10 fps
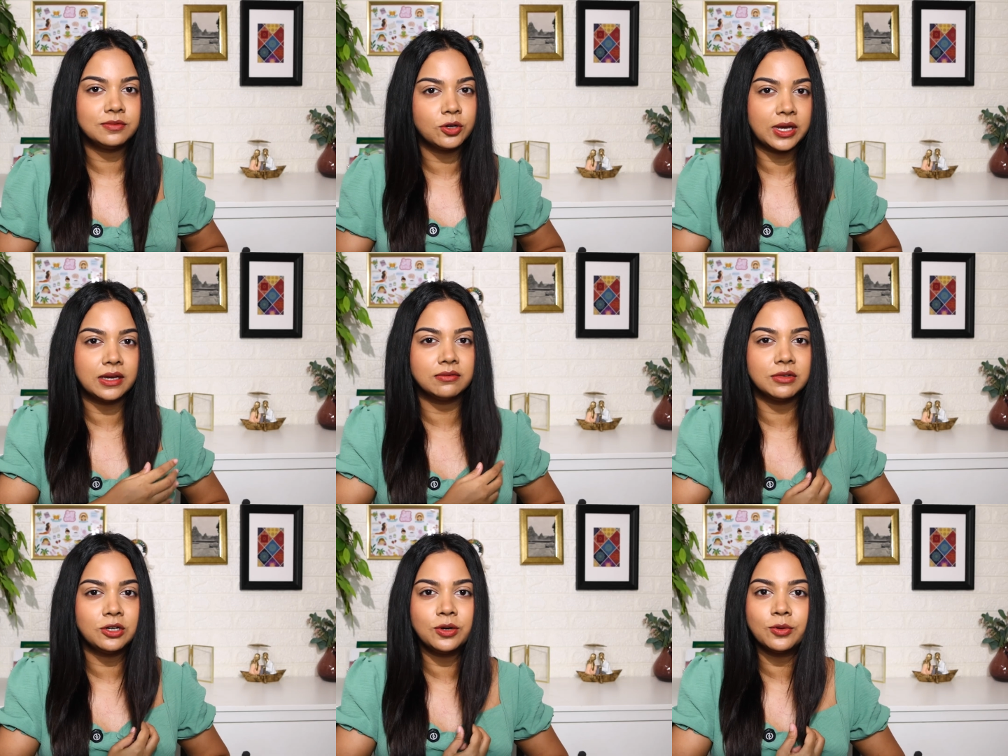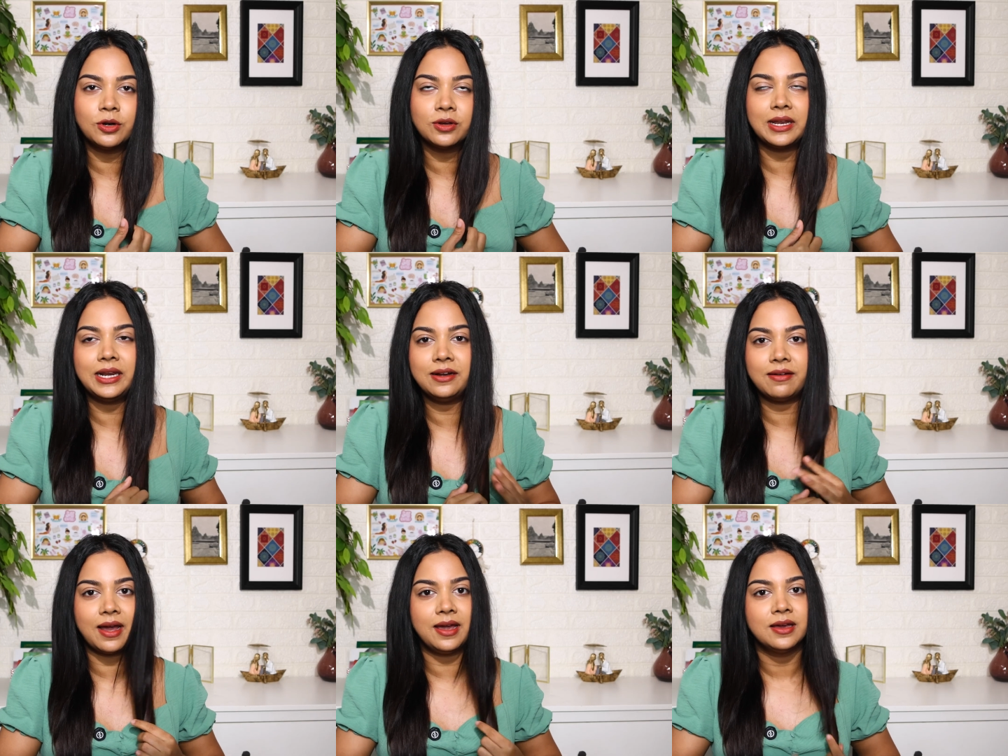looking, it won't look really
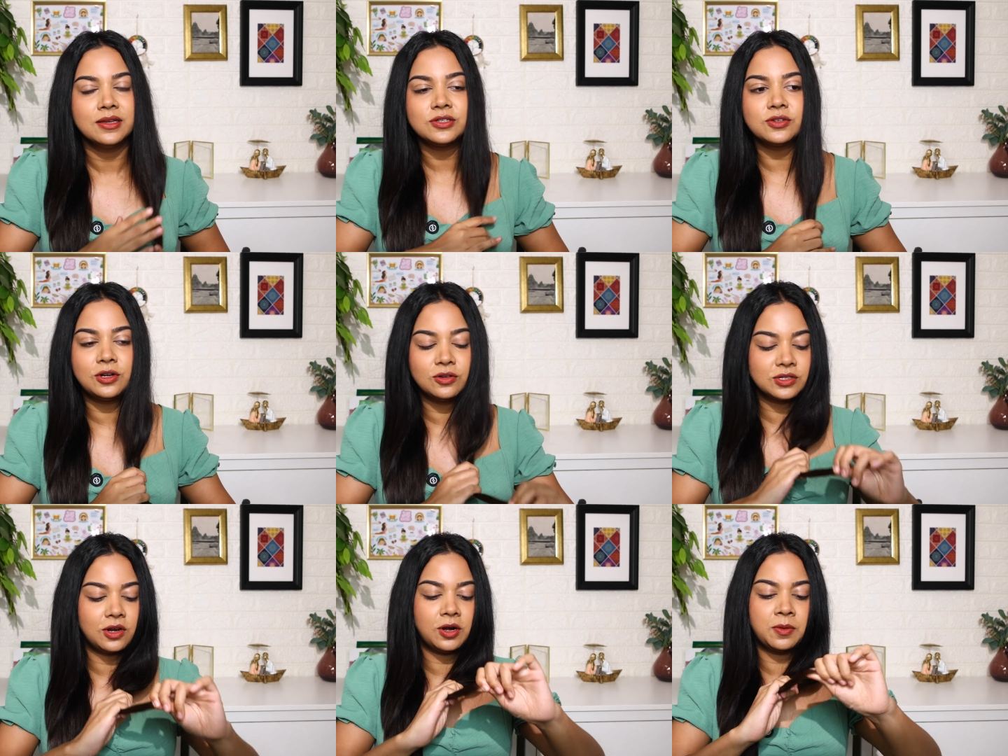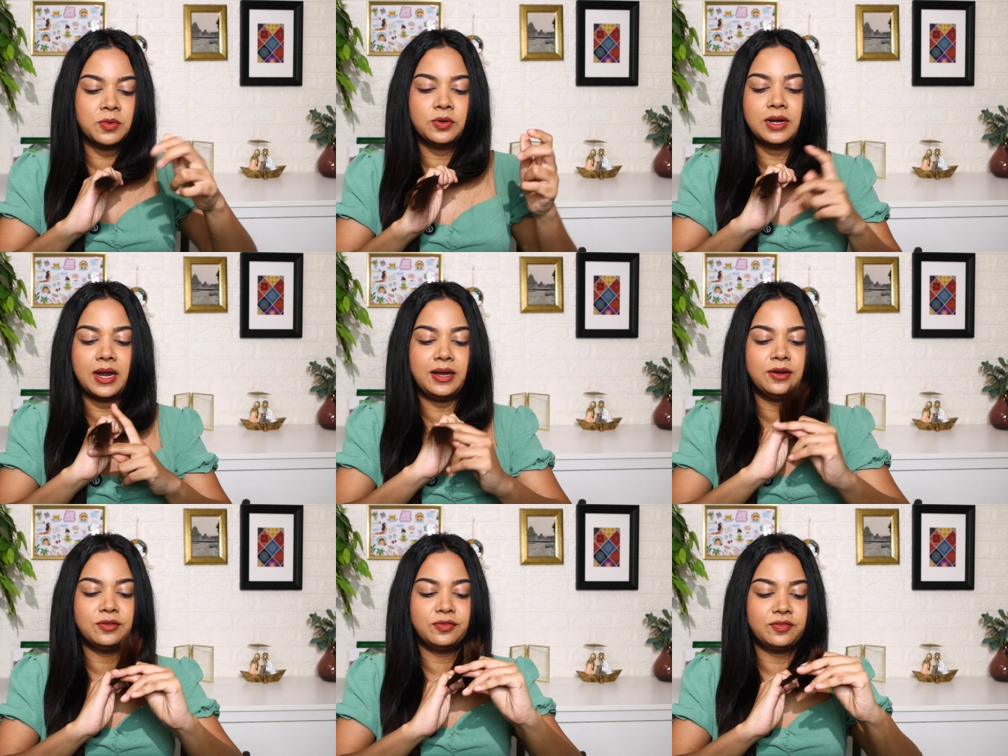dry. So it looks a lot more kind
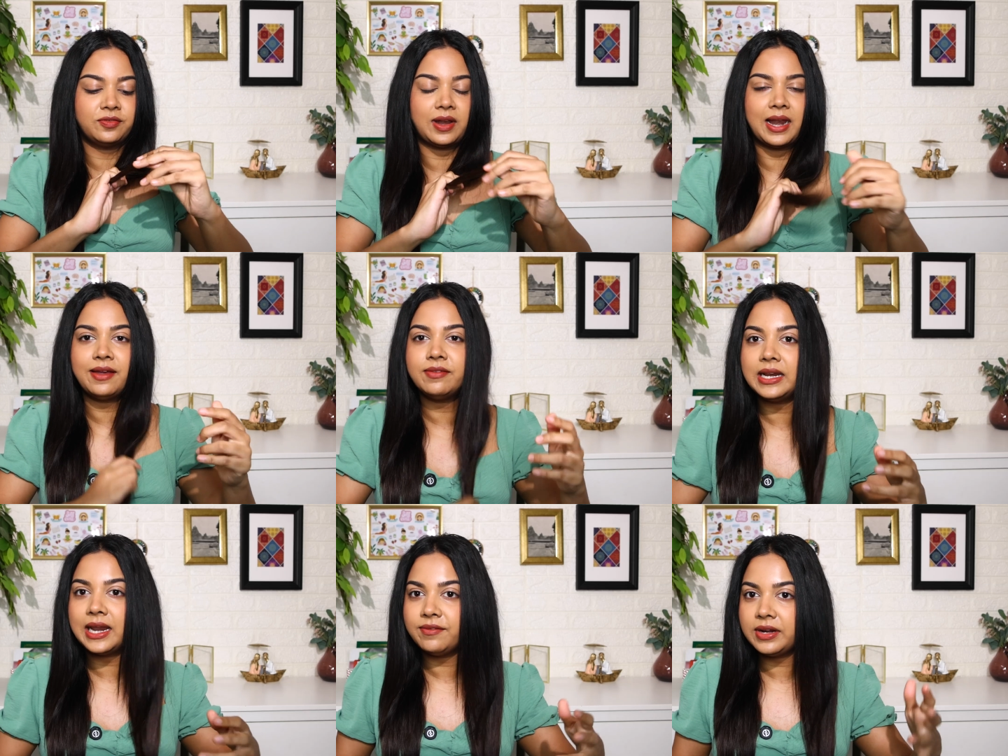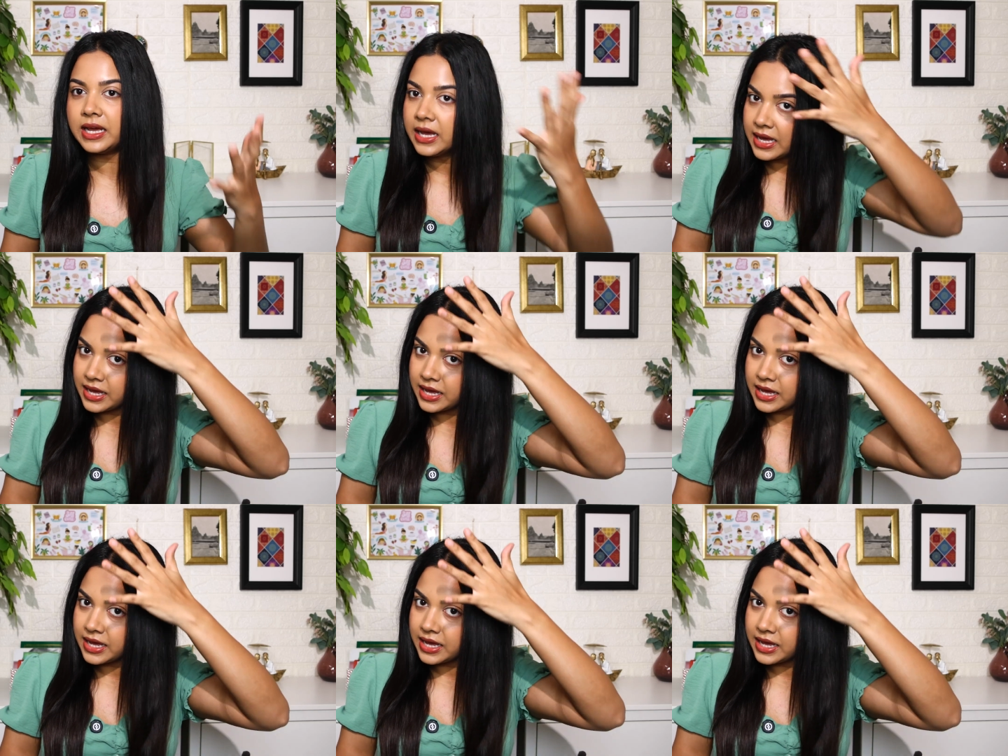of lively.